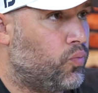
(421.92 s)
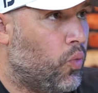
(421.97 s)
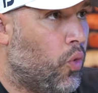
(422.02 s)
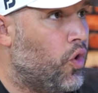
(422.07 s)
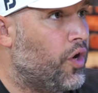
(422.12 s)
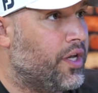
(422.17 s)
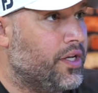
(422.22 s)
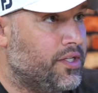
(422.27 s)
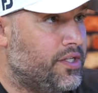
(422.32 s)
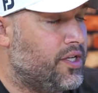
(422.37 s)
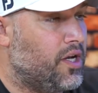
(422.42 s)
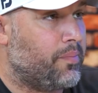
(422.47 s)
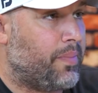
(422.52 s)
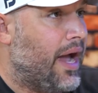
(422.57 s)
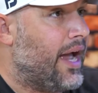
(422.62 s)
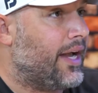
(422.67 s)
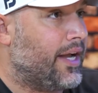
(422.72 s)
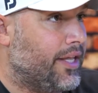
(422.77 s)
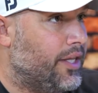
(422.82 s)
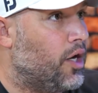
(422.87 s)
walk into your
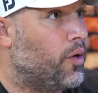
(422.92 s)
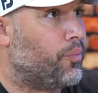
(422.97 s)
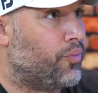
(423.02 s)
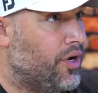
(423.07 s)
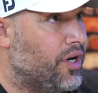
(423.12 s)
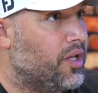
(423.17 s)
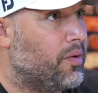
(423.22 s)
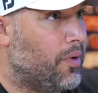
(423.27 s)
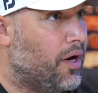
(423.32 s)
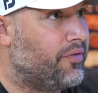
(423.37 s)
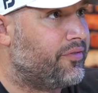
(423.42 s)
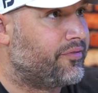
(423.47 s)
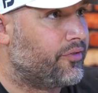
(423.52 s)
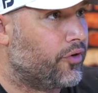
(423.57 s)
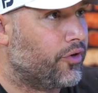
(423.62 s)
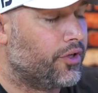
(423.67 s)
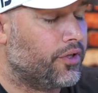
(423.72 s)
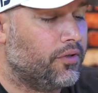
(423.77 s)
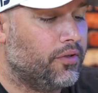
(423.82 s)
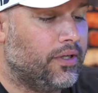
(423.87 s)
bank and they'll print them off
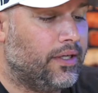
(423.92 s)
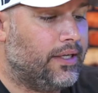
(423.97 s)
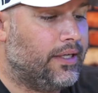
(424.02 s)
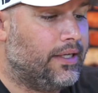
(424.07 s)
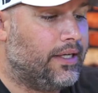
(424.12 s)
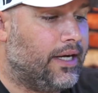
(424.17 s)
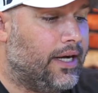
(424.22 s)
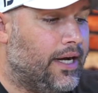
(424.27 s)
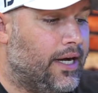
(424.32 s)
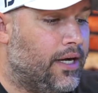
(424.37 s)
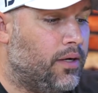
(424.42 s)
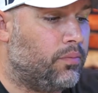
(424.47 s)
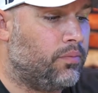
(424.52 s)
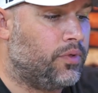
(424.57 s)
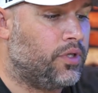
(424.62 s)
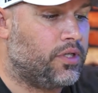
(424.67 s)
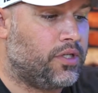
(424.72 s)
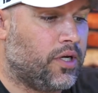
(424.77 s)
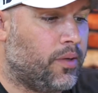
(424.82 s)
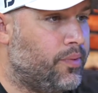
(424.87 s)
right. for you. Um,
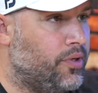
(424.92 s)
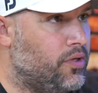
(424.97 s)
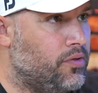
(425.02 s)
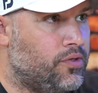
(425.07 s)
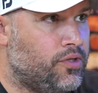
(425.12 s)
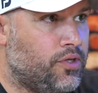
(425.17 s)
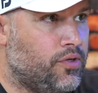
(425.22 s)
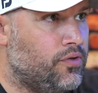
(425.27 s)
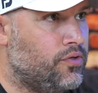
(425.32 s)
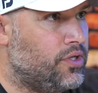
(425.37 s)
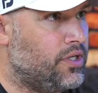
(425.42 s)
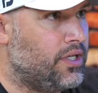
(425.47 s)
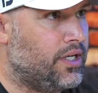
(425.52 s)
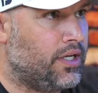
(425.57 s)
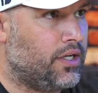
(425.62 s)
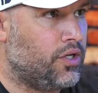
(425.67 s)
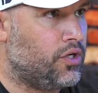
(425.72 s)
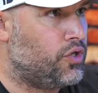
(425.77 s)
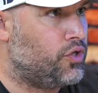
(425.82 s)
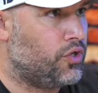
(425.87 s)
your W twos
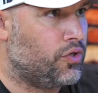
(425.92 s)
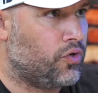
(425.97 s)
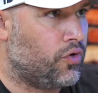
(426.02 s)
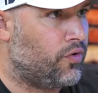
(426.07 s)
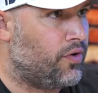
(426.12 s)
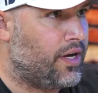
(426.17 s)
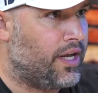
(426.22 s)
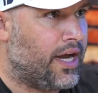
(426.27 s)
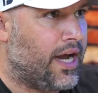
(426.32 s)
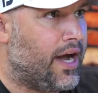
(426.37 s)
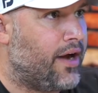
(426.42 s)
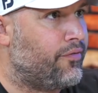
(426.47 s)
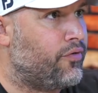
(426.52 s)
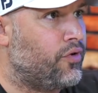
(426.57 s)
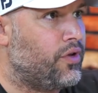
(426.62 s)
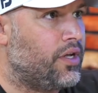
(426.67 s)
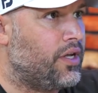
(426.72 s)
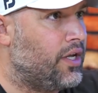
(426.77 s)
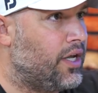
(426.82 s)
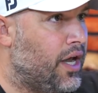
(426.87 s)
you, you, should already have,
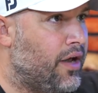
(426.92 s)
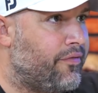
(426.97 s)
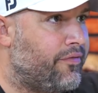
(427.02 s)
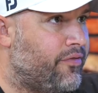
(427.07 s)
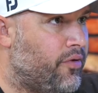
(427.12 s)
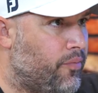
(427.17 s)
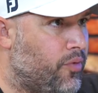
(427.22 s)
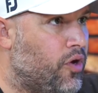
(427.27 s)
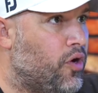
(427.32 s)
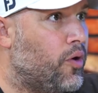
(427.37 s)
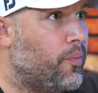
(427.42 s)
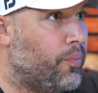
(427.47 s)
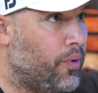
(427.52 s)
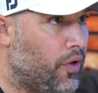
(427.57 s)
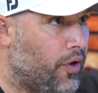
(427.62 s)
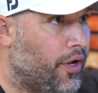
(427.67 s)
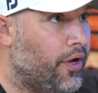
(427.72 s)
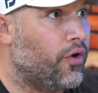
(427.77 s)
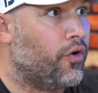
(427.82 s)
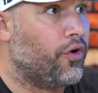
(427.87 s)
or you, and can, you can get, get, from online. your
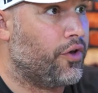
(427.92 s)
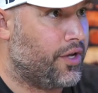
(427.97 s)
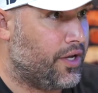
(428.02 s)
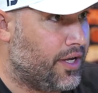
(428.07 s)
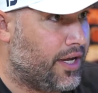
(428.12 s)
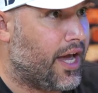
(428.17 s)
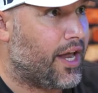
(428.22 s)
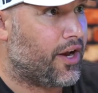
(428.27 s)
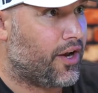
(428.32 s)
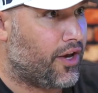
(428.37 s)
employer, or you can get